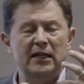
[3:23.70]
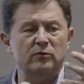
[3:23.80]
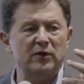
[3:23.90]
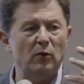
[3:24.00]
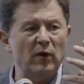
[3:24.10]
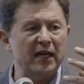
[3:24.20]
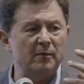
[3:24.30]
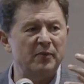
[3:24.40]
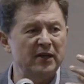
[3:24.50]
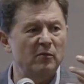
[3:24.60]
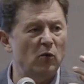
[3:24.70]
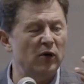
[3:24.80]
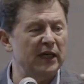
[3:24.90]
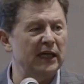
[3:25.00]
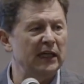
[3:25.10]
it's when they wake up in the
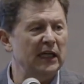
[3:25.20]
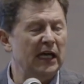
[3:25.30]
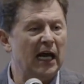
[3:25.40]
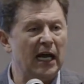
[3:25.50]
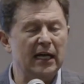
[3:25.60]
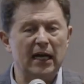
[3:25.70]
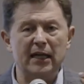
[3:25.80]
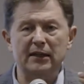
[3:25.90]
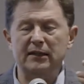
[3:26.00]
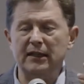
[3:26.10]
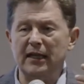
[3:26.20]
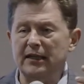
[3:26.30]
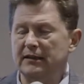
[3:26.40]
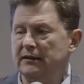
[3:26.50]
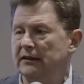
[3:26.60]
morning and
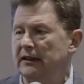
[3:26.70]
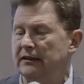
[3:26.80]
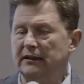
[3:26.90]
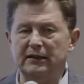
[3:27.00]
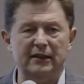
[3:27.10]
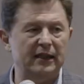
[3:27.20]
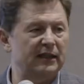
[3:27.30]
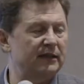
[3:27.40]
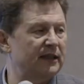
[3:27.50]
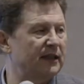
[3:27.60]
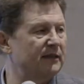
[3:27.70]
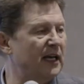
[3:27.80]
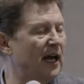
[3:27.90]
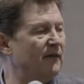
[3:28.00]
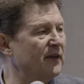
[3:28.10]

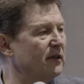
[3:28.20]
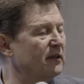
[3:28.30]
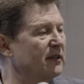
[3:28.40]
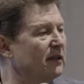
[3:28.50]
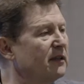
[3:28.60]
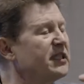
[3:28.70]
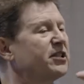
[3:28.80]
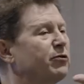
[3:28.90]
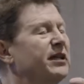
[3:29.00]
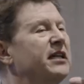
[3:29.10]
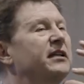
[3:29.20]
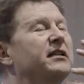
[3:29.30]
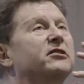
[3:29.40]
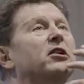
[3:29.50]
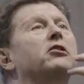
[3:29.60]
they have their listering
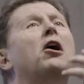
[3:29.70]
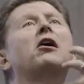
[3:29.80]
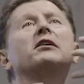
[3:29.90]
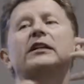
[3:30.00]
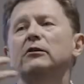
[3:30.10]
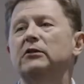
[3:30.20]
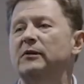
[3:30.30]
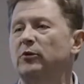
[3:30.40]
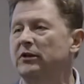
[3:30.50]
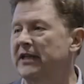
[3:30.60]
and the long neoliberal